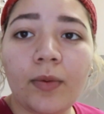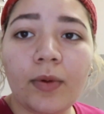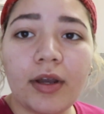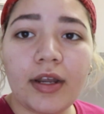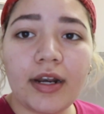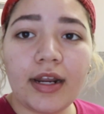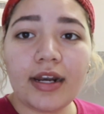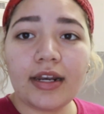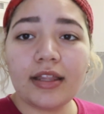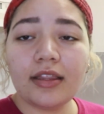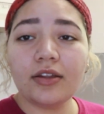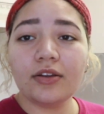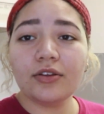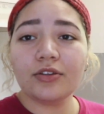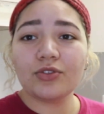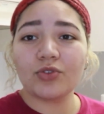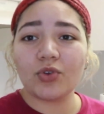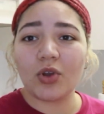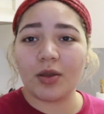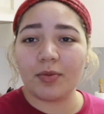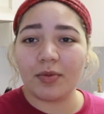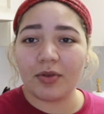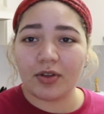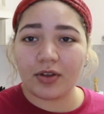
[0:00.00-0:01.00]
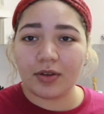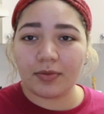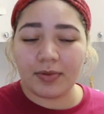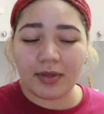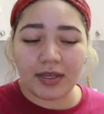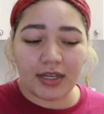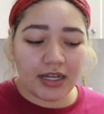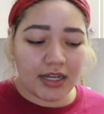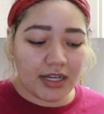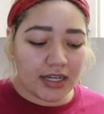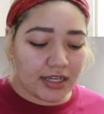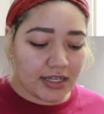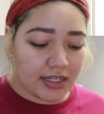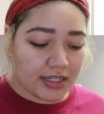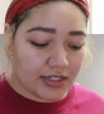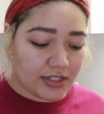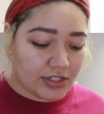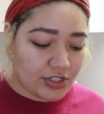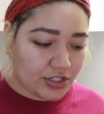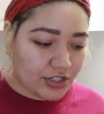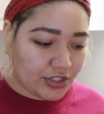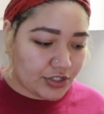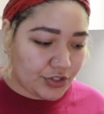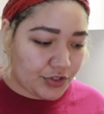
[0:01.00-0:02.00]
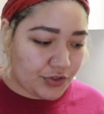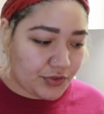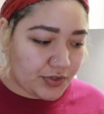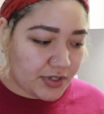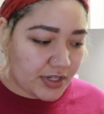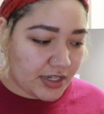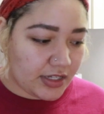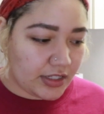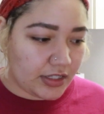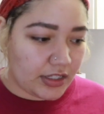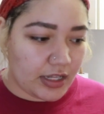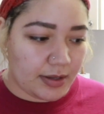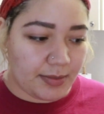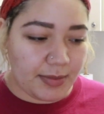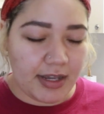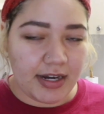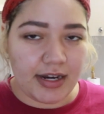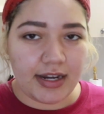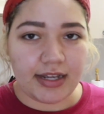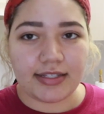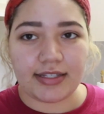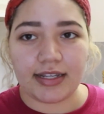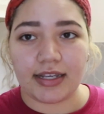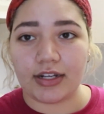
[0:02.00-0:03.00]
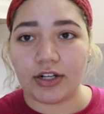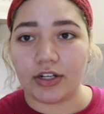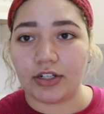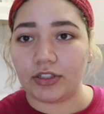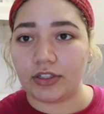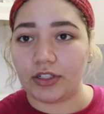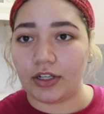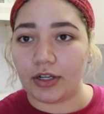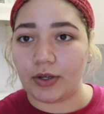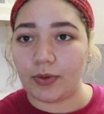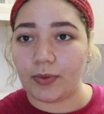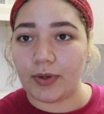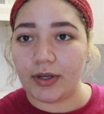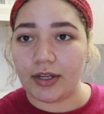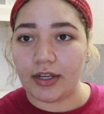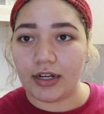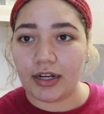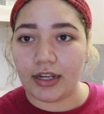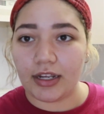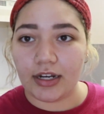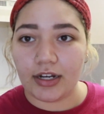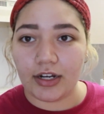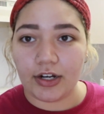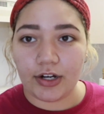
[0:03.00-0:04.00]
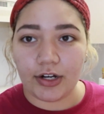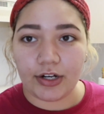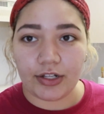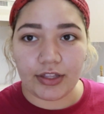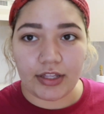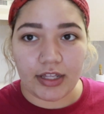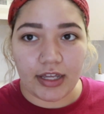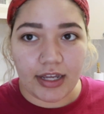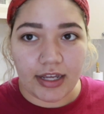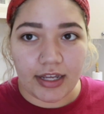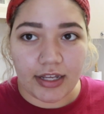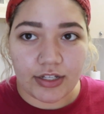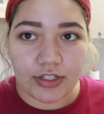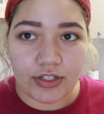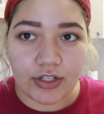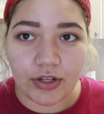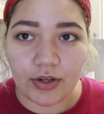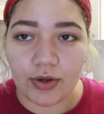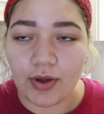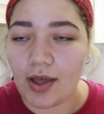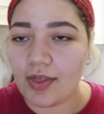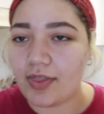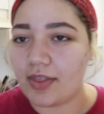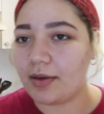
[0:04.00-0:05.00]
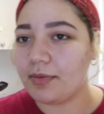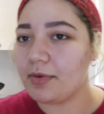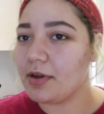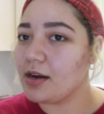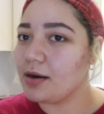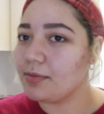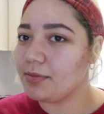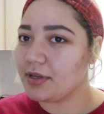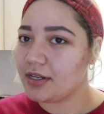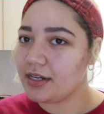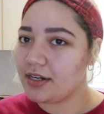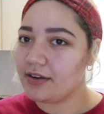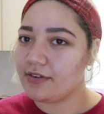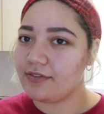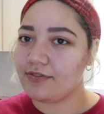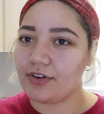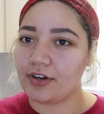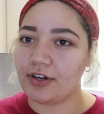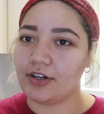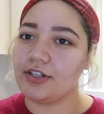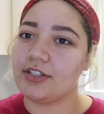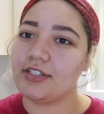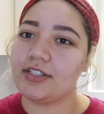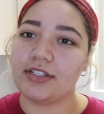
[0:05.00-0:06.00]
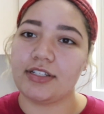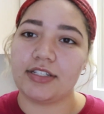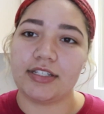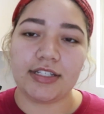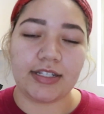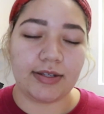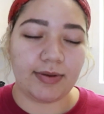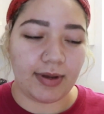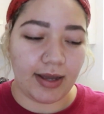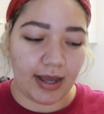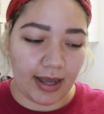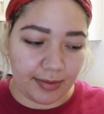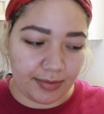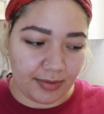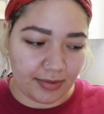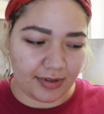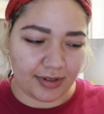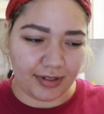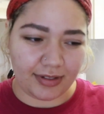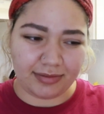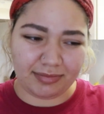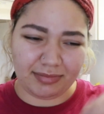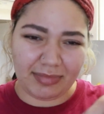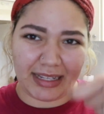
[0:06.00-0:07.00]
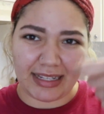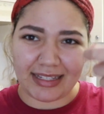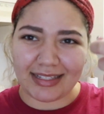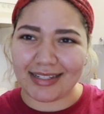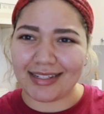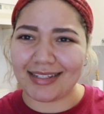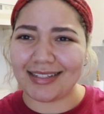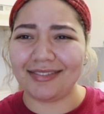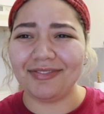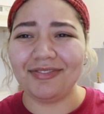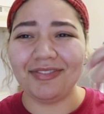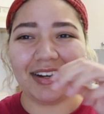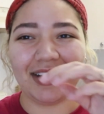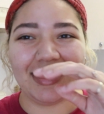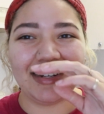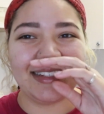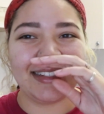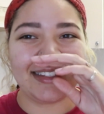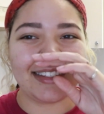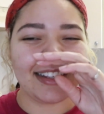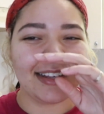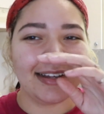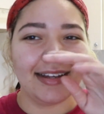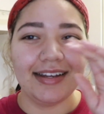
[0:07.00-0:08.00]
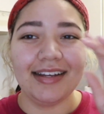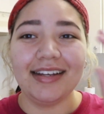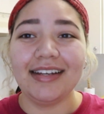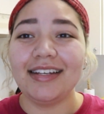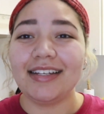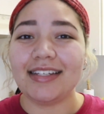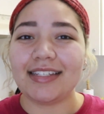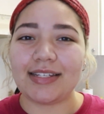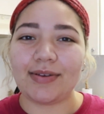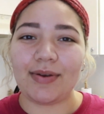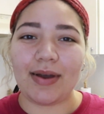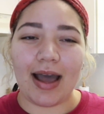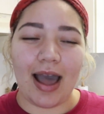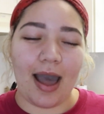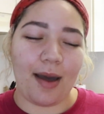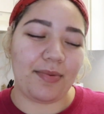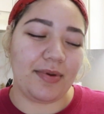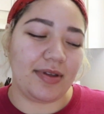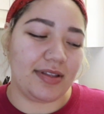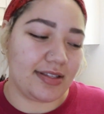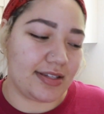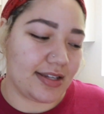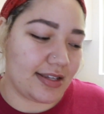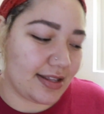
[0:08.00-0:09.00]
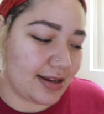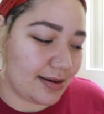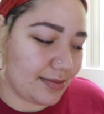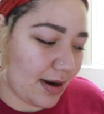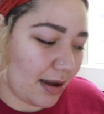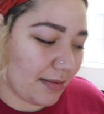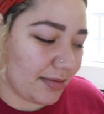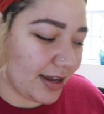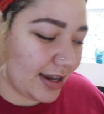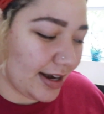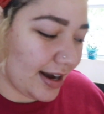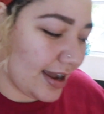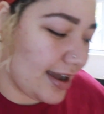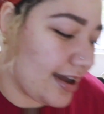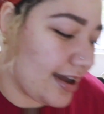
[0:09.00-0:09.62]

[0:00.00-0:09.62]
We're gonna add a little soy milk because she's using lemon as like her liquid in her thing. So I think I'm gonna blend it first and see what happens. Mix it first, see what happens, and then I'm probably gonna